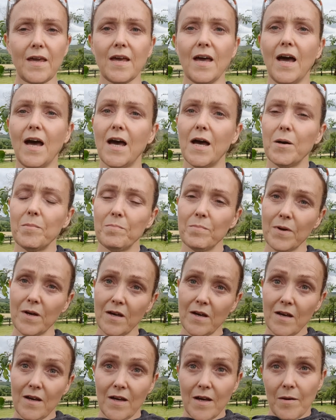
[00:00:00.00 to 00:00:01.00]
um,
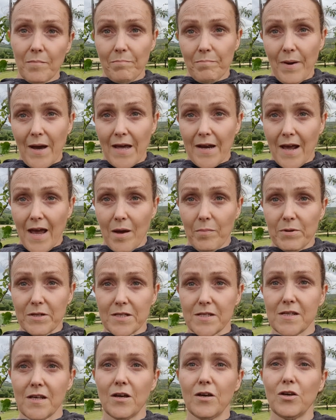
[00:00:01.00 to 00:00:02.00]
bad
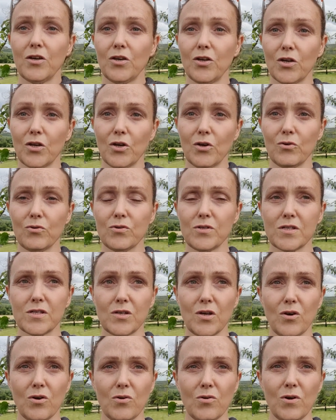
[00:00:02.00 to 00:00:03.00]
habits,
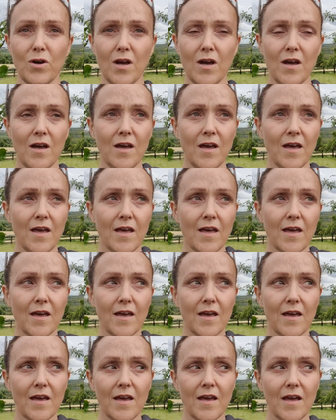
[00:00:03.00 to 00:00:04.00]
so
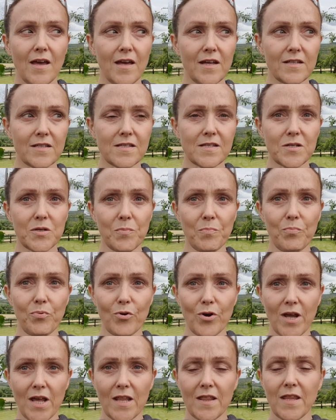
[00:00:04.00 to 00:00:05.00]
it's to
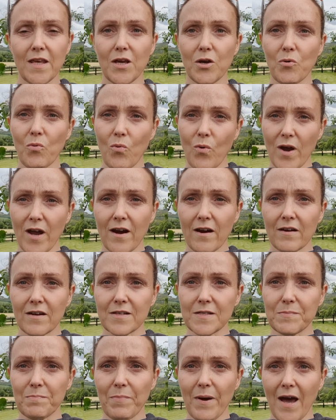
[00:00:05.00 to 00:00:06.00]
bring the awareness
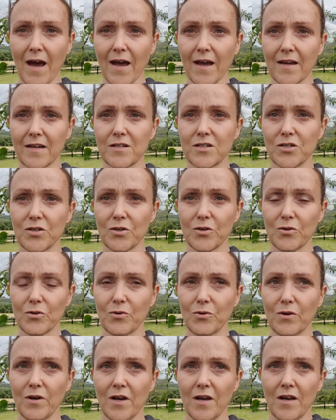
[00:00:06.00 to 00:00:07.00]
back to,
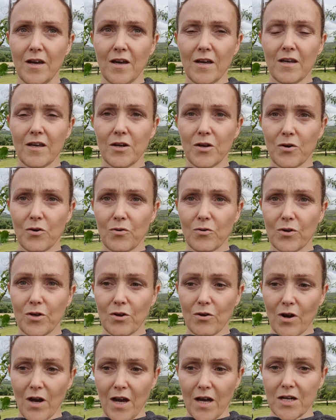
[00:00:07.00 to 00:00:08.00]
your
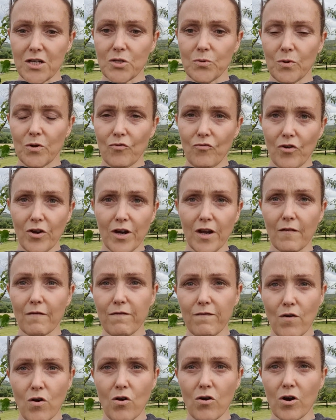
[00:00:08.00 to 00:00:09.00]
actual running
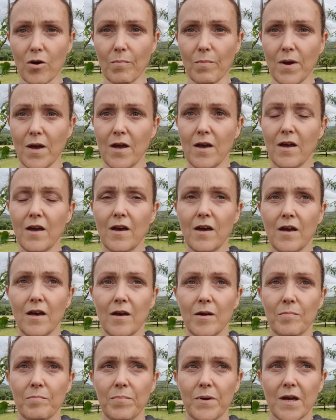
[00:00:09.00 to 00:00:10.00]
form,
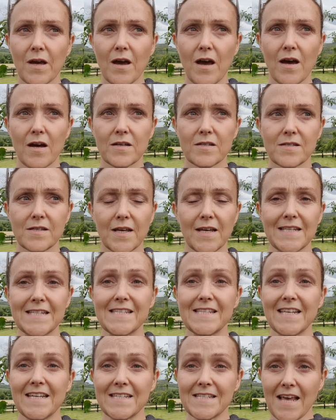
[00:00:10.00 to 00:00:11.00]
because it's
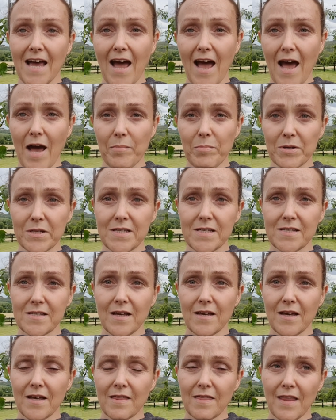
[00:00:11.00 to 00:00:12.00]
these habits
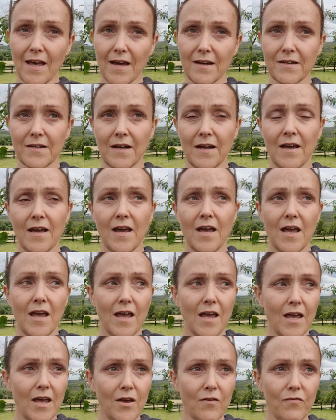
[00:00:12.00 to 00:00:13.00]
that
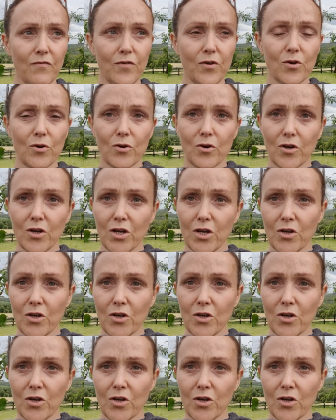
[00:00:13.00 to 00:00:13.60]
if you're,